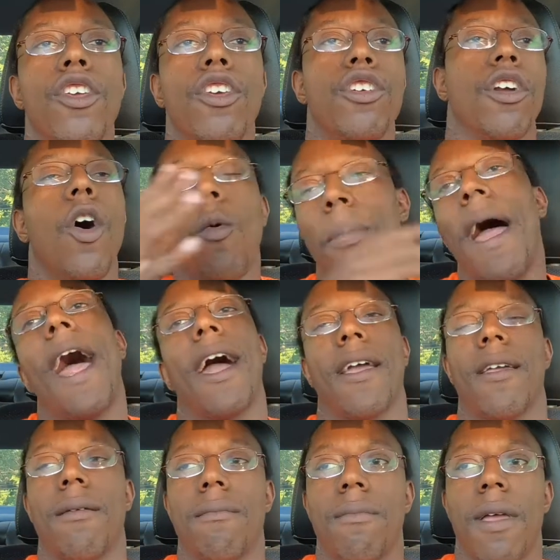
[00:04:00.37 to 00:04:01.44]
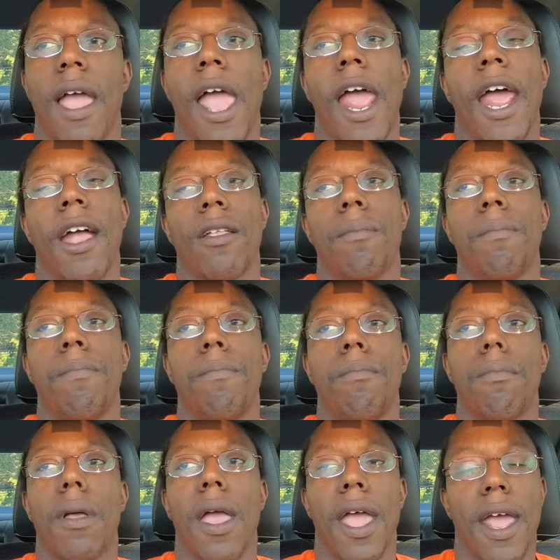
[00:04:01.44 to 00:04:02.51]
you go back and
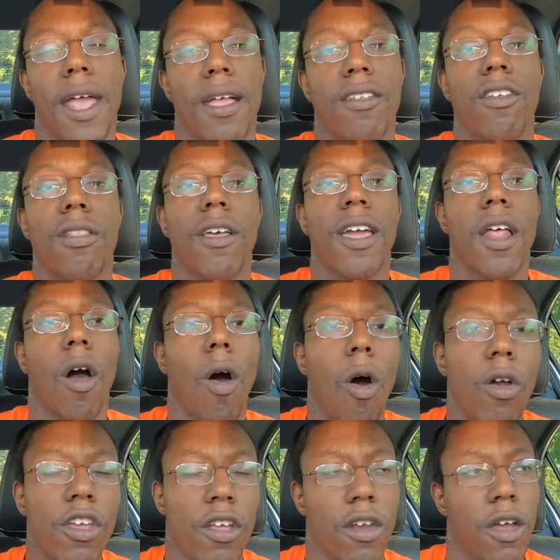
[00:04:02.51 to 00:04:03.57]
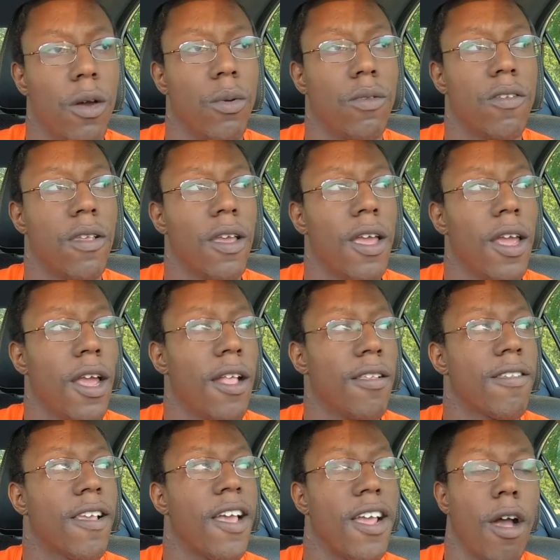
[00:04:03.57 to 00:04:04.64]
and look at all your notes and
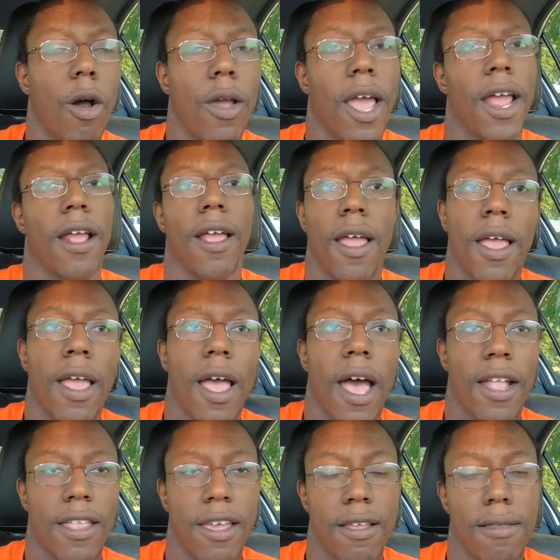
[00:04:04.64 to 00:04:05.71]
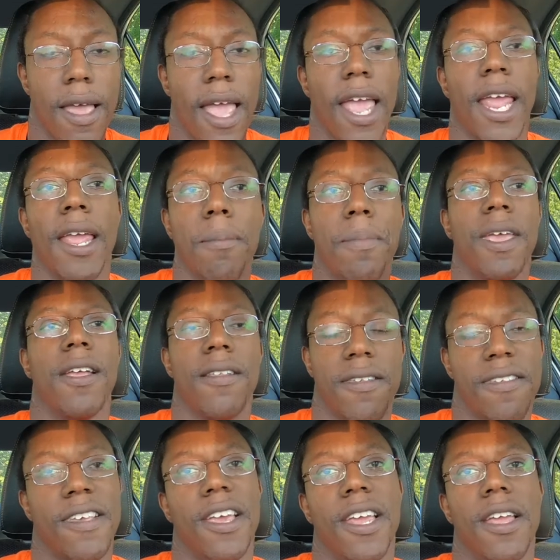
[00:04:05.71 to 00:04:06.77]
say, okay, I did A, B, and
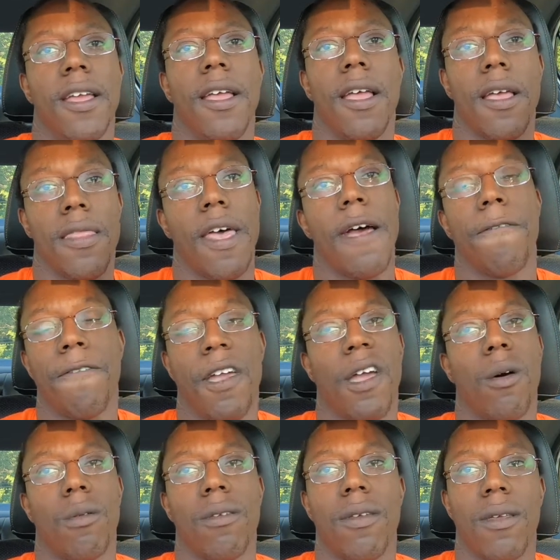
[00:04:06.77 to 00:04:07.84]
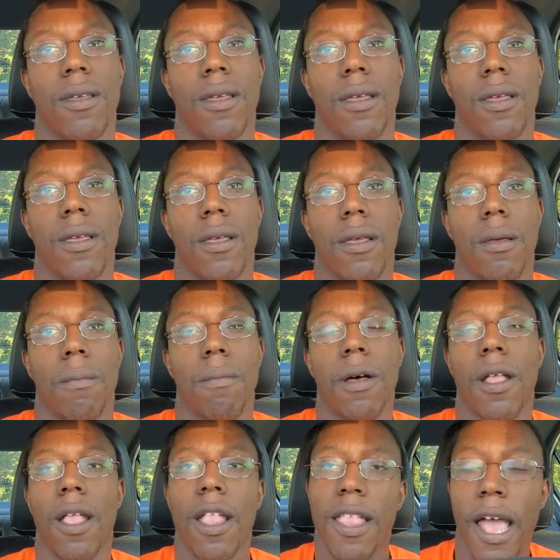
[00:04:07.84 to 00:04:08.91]
C, and that failed.
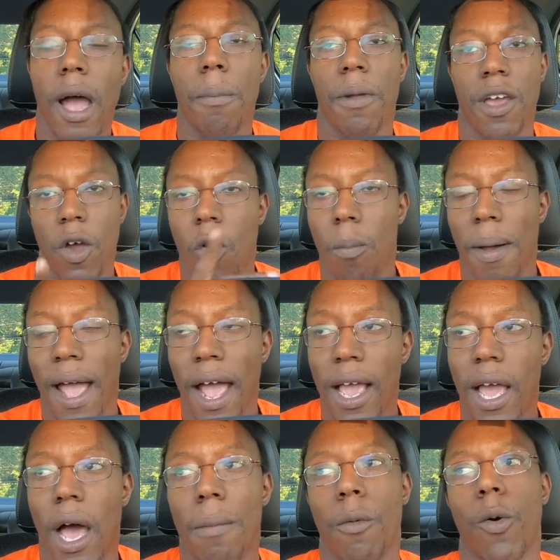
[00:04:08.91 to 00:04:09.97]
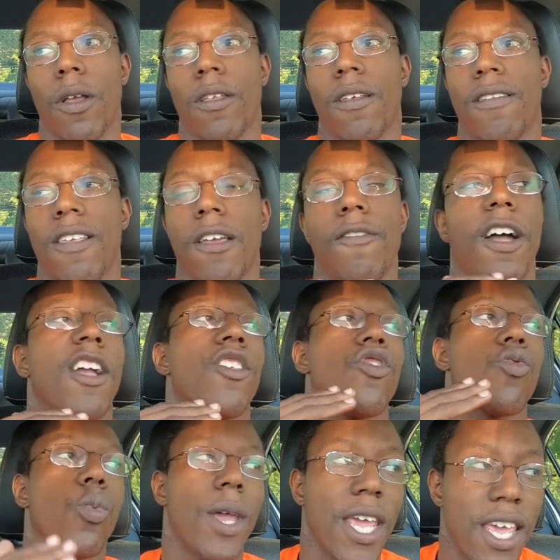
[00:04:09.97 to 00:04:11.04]
But now I'm going to go back. I'm going to see if I can
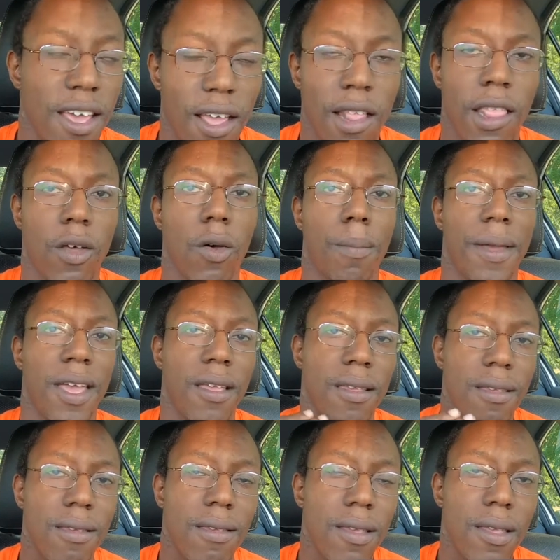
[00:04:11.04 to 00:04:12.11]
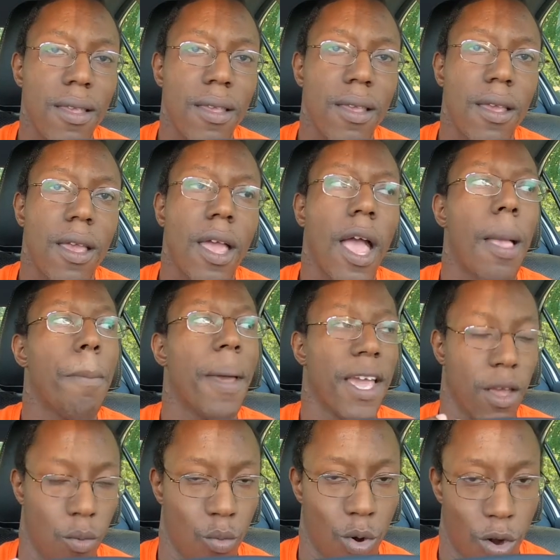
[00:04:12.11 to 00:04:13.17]
tweak it a little bit and make
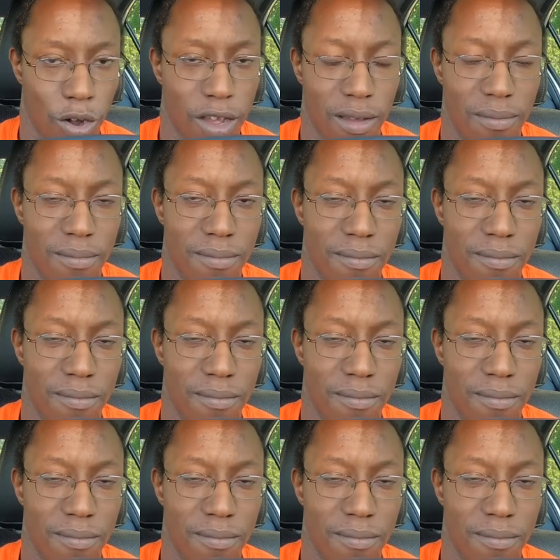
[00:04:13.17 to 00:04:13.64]
it work.